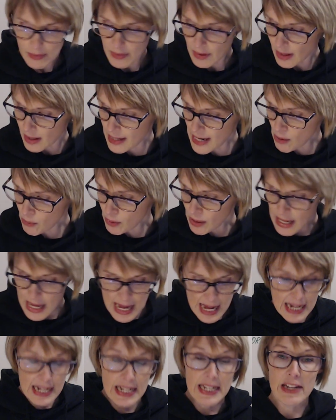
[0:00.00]
Now,
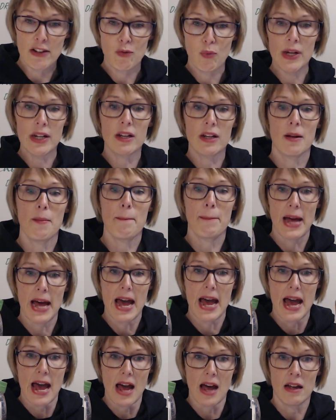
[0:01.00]
if we
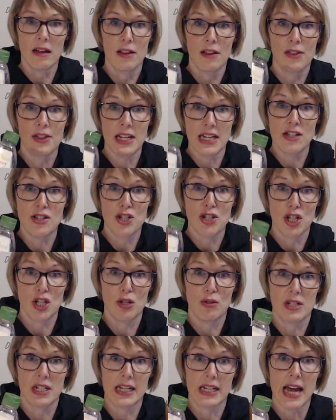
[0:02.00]
compare these
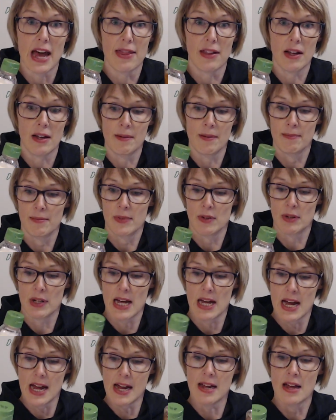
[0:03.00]
two together,
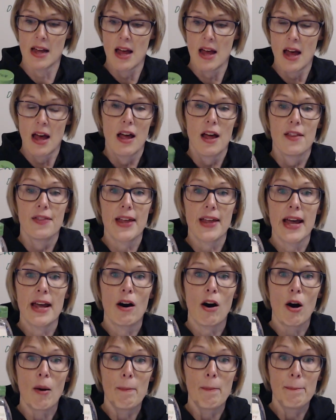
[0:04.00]
okay, they
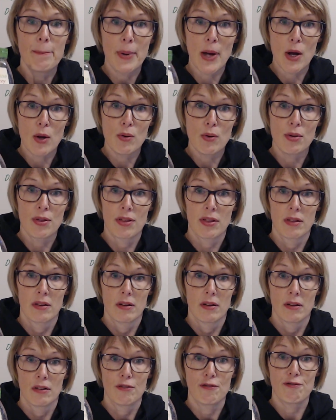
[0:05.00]
are both
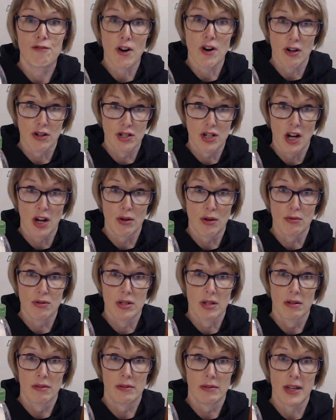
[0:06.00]

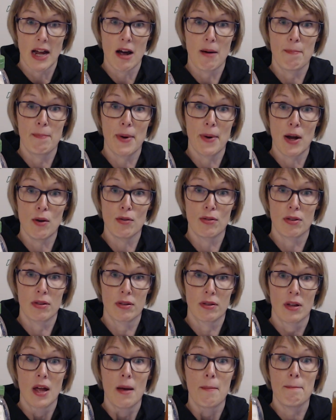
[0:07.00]
fructose. They are
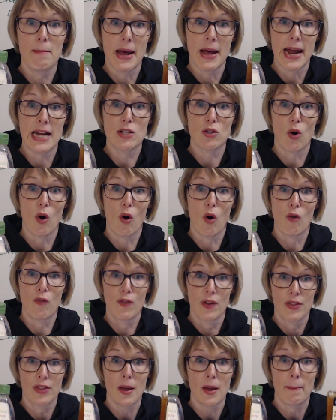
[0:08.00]
both made of
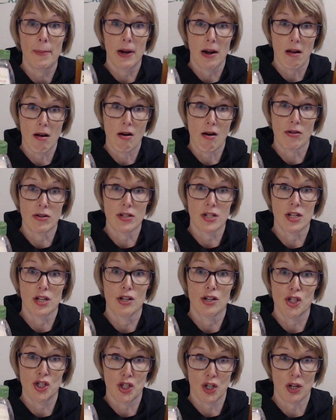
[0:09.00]
the plant
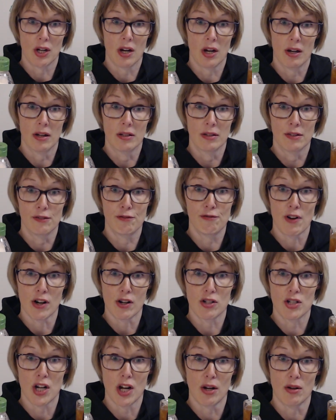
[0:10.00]
sugar
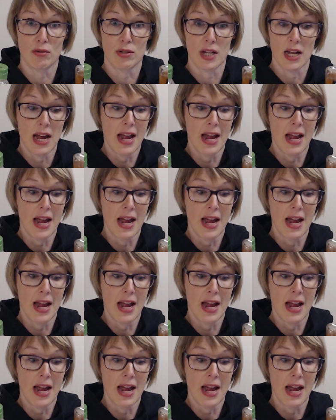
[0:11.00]
fructose.